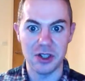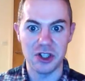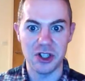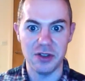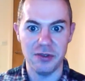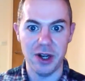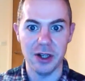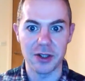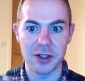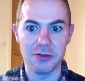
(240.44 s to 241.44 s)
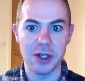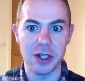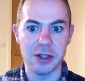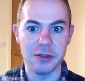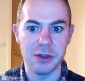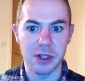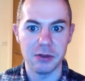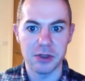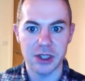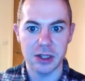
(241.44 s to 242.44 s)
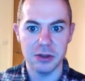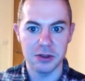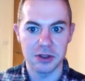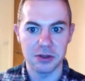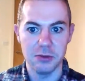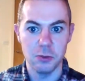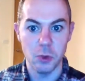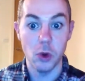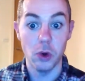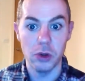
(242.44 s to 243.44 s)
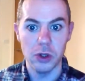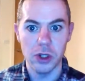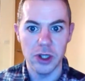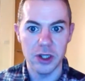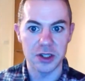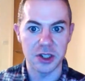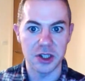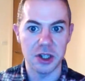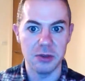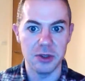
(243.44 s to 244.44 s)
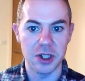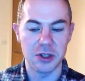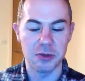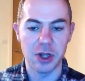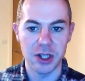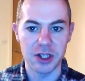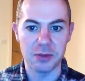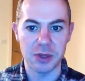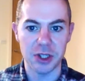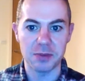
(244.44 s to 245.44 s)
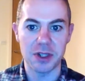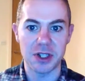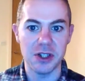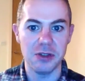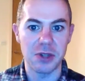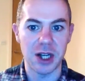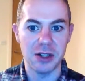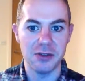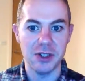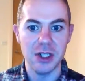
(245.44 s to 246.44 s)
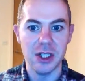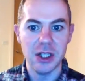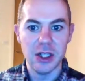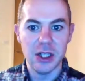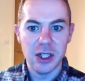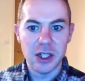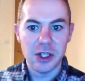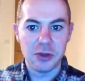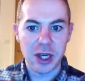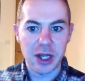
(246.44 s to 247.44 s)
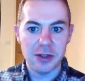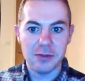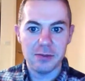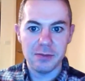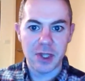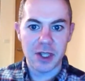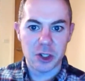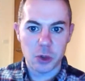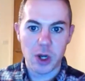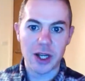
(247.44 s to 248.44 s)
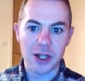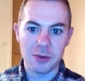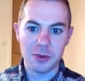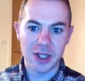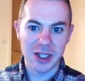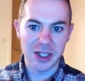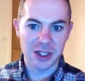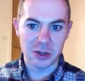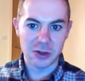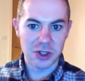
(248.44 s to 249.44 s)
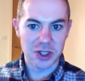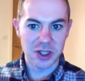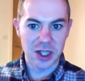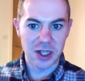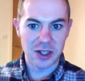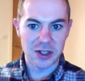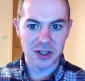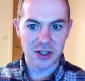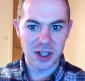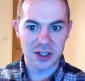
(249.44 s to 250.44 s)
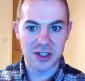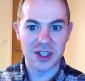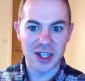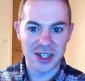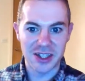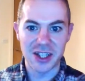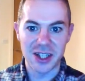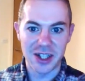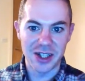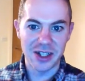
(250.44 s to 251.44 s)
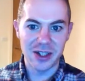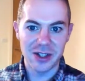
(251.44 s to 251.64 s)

sheer violence. It really sells war as as a realistic prospect, and you get entwined with these soldiers, and then as the